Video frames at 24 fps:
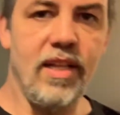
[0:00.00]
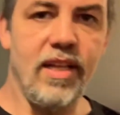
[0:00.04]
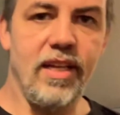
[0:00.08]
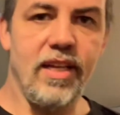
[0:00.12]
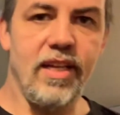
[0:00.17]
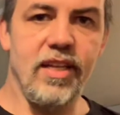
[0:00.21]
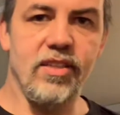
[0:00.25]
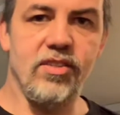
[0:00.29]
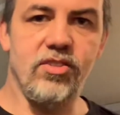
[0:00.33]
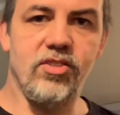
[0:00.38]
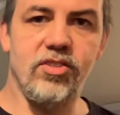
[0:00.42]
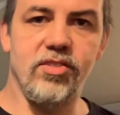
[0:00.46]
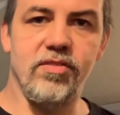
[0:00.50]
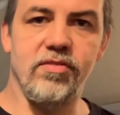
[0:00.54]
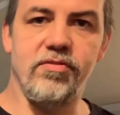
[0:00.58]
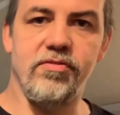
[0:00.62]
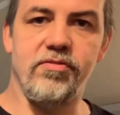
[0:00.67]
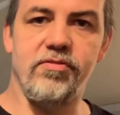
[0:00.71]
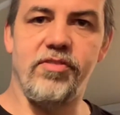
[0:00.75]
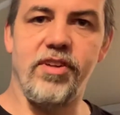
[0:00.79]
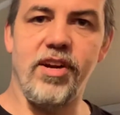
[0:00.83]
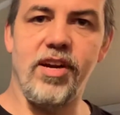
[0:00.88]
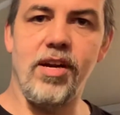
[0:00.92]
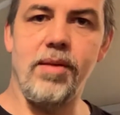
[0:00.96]
It's
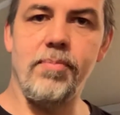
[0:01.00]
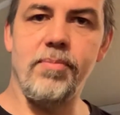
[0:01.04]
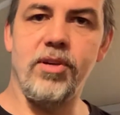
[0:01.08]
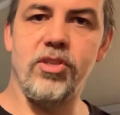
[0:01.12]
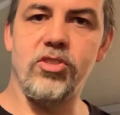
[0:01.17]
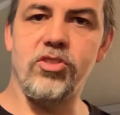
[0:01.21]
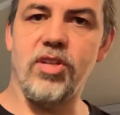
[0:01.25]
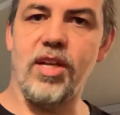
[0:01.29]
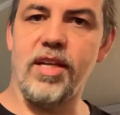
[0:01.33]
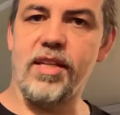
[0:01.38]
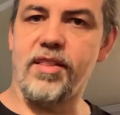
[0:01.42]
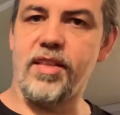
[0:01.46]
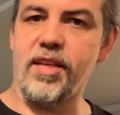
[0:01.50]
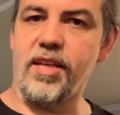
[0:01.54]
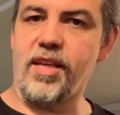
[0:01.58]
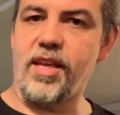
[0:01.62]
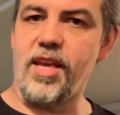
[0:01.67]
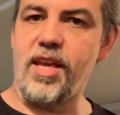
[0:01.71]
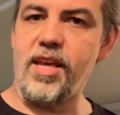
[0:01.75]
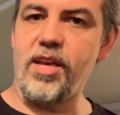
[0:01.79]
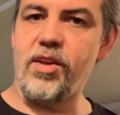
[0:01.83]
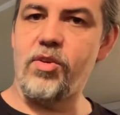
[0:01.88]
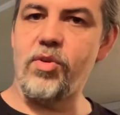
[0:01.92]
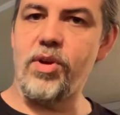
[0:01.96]
very much like the
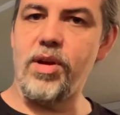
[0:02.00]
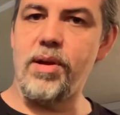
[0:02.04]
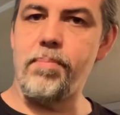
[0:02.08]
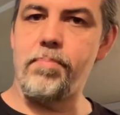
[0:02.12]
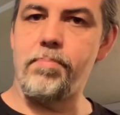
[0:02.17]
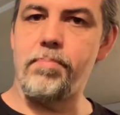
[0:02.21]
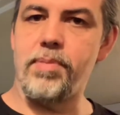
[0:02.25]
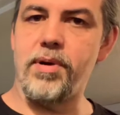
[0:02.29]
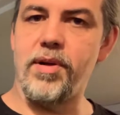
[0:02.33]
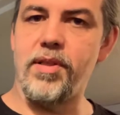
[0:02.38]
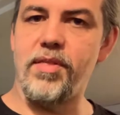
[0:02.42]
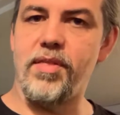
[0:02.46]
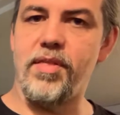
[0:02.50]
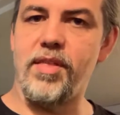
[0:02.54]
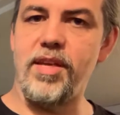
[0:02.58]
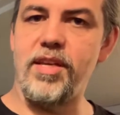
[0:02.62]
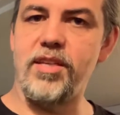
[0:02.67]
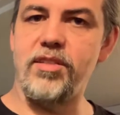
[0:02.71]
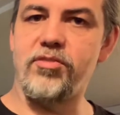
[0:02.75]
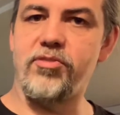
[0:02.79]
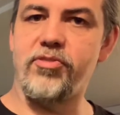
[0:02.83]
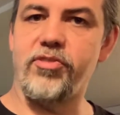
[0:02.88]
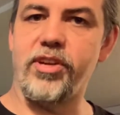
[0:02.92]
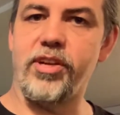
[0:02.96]
key grip, but
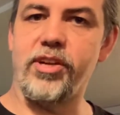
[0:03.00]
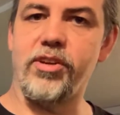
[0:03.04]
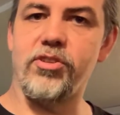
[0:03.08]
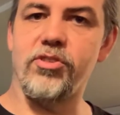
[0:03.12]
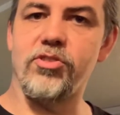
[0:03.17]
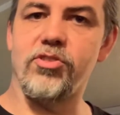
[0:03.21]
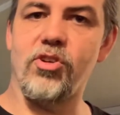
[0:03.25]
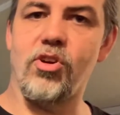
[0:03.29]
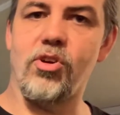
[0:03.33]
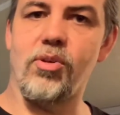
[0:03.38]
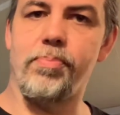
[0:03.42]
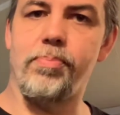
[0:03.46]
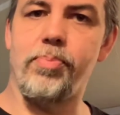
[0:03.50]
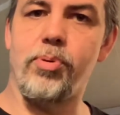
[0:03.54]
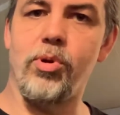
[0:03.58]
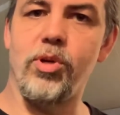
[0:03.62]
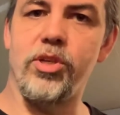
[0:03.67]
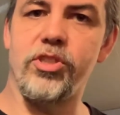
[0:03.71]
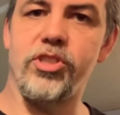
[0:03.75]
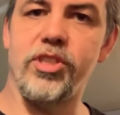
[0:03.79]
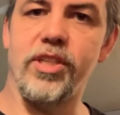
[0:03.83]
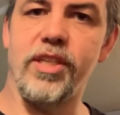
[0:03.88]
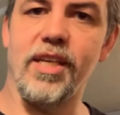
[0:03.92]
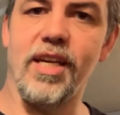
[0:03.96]
these fingers are
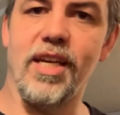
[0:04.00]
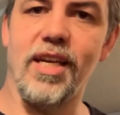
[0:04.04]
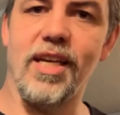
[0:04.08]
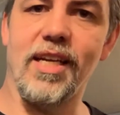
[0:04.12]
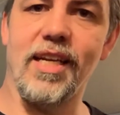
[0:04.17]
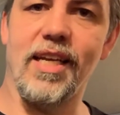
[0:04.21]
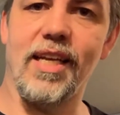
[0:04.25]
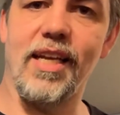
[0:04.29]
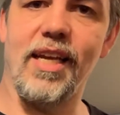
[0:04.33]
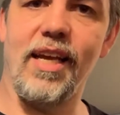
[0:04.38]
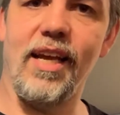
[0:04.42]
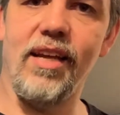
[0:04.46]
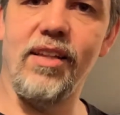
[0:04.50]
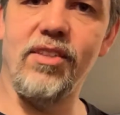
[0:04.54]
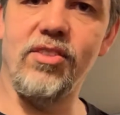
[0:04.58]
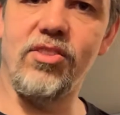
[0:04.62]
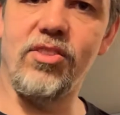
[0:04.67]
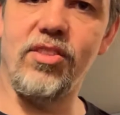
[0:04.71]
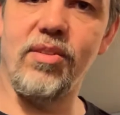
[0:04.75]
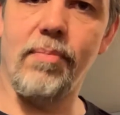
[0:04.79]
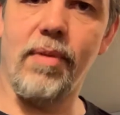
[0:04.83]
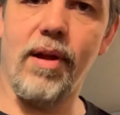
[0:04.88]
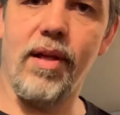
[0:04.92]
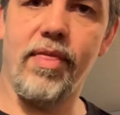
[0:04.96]
pushing
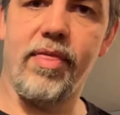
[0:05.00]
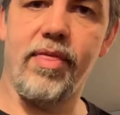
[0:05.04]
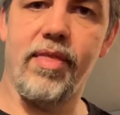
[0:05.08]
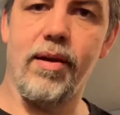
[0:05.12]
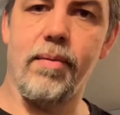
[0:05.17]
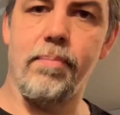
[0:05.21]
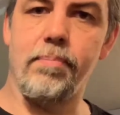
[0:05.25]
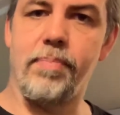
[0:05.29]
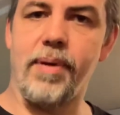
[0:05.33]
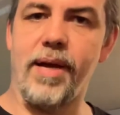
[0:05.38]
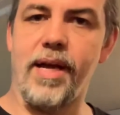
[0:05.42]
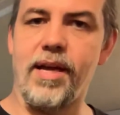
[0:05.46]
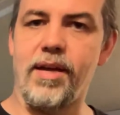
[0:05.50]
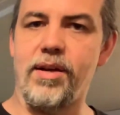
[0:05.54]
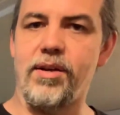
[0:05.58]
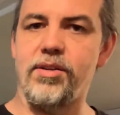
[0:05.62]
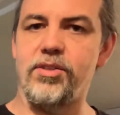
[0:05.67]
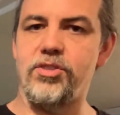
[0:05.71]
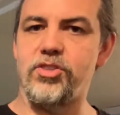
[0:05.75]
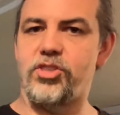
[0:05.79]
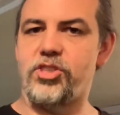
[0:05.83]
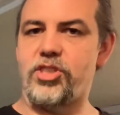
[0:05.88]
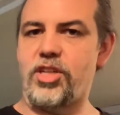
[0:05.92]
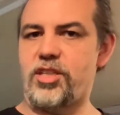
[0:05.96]
against my thumb pad,
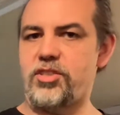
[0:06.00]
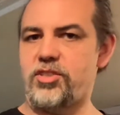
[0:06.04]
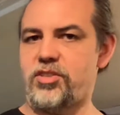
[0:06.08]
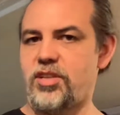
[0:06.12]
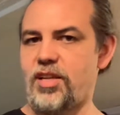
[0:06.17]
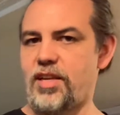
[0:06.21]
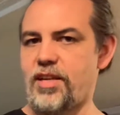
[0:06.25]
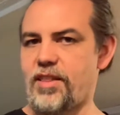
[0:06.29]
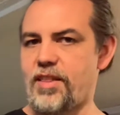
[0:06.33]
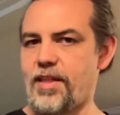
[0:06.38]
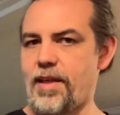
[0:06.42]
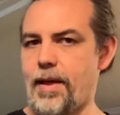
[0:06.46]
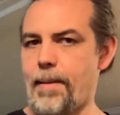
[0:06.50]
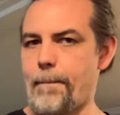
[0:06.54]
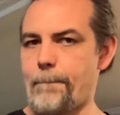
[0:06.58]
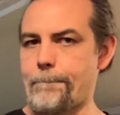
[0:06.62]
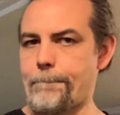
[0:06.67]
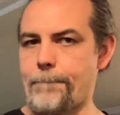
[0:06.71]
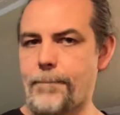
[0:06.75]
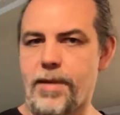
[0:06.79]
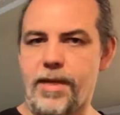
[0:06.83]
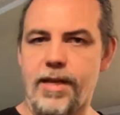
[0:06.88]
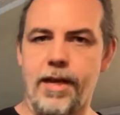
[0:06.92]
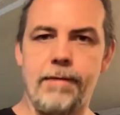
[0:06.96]
just like that,
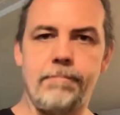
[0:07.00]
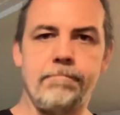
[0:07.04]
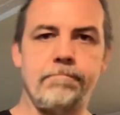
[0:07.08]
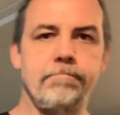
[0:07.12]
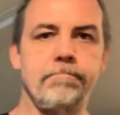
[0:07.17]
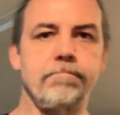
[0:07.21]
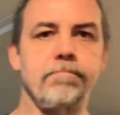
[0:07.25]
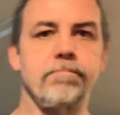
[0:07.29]
okay?